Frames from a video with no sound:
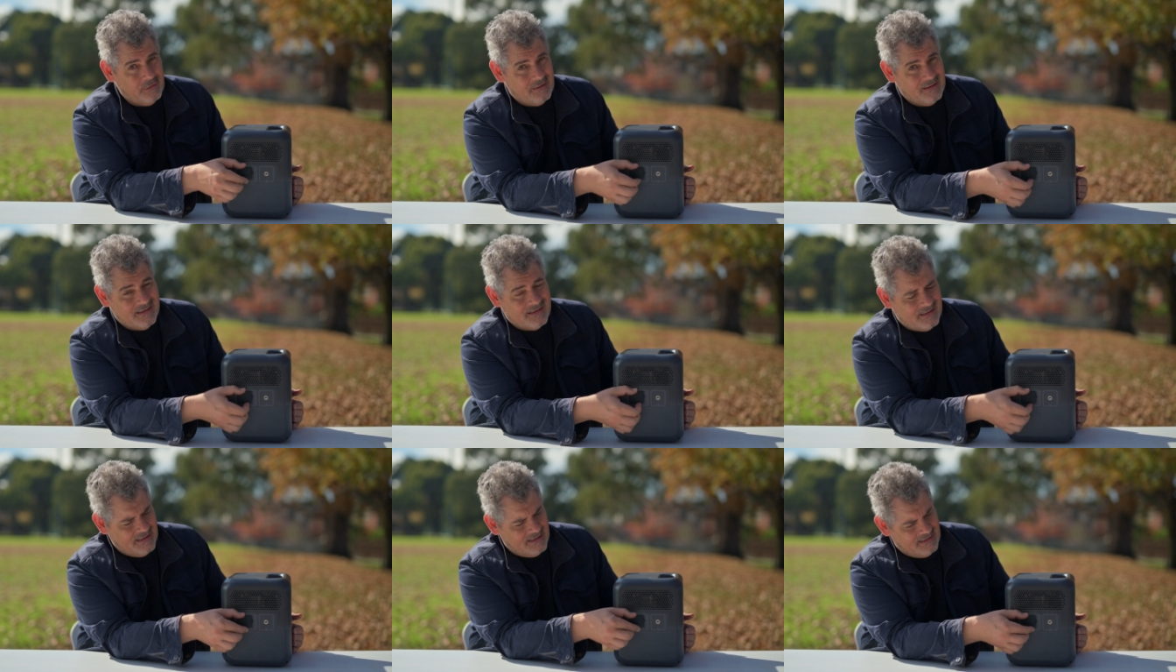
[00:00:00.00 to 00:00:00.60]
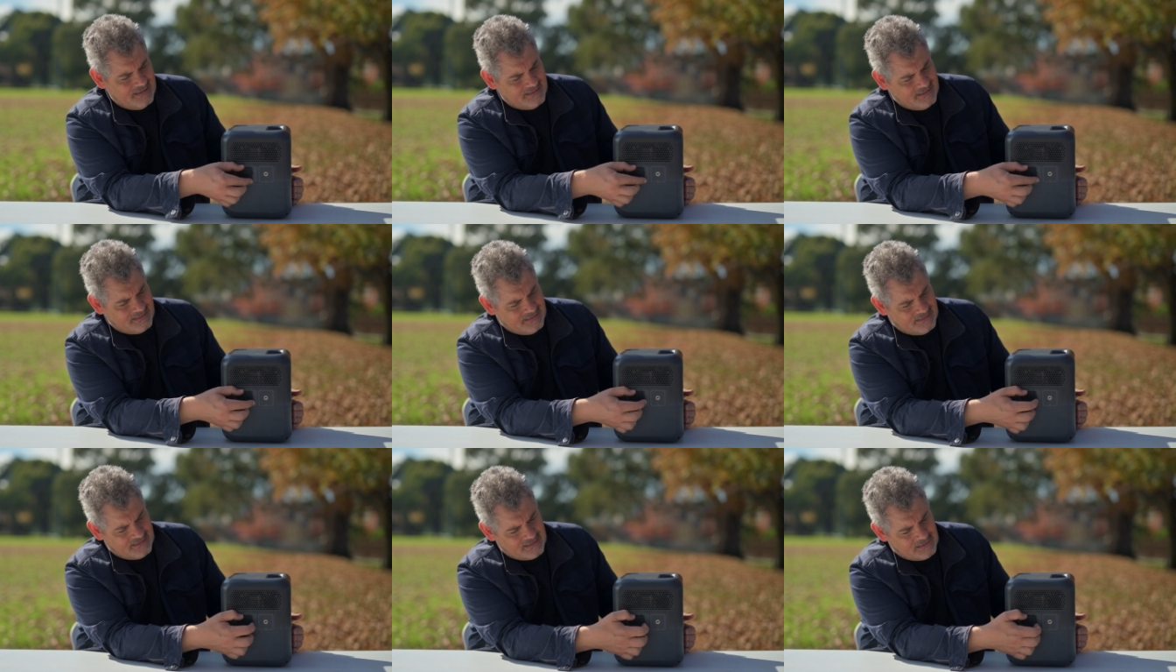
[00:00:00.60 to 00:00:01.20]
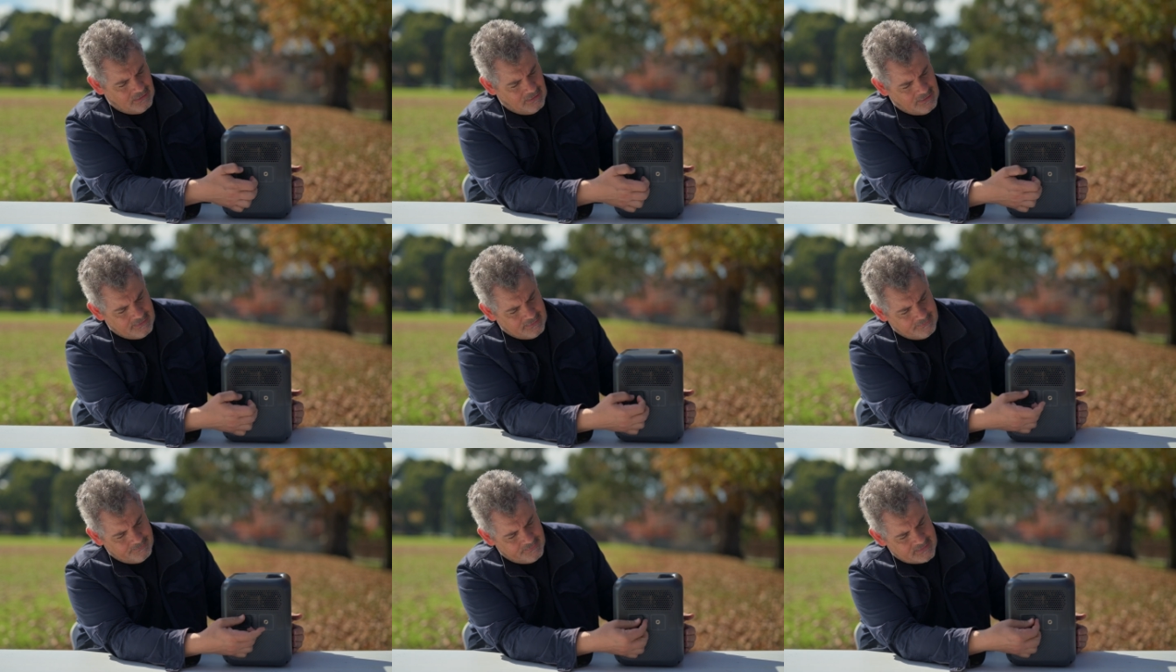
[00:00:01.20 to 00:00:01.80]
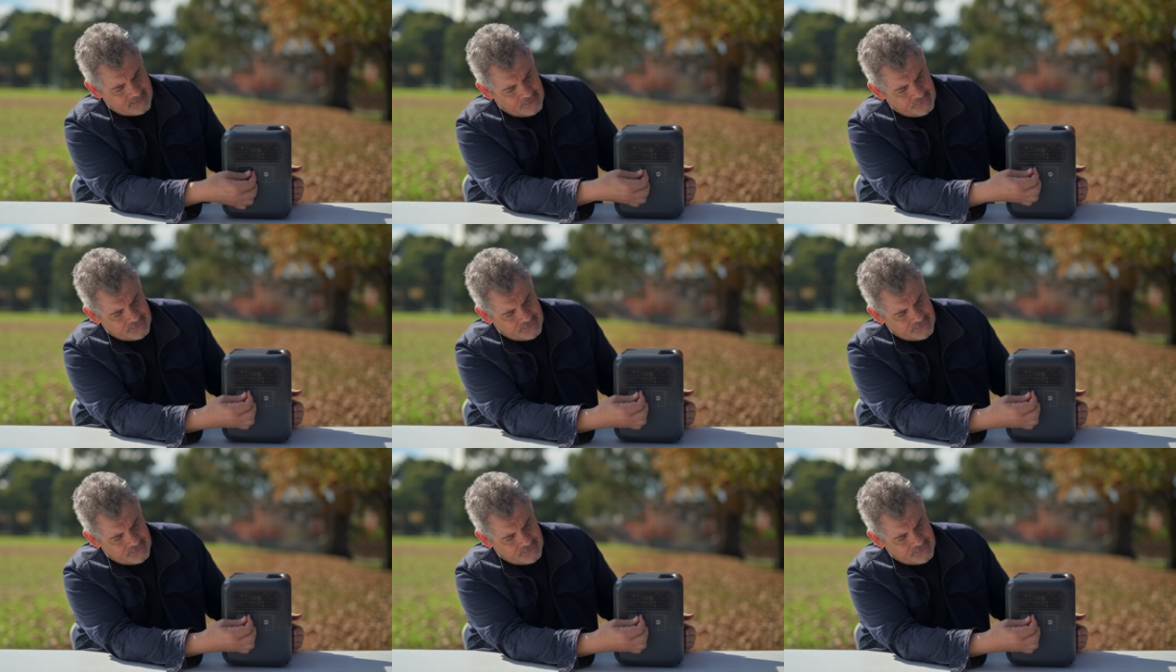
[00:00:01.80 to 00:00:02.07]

it, this thing. It doesn't slide. There's no